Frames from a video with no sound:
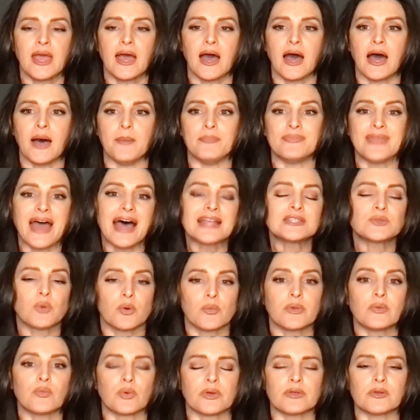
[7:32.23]
That's what
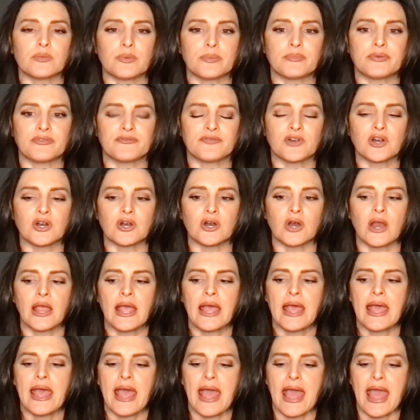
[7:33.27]
we really would prefer.
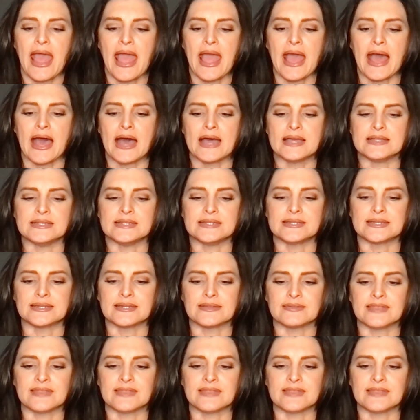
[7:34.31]
And